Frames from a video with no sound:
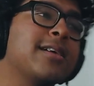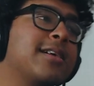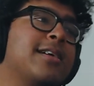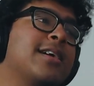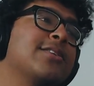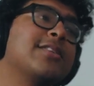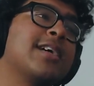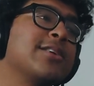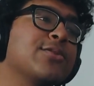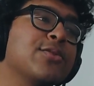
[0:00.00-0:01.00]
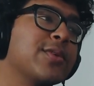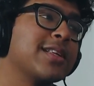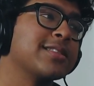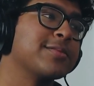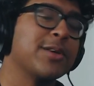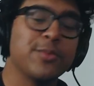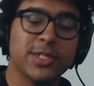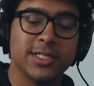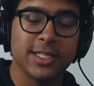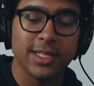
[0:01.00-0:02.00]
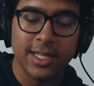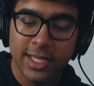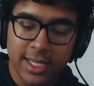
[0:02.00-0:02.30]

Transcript: Nah, I don't know what that's about, but still.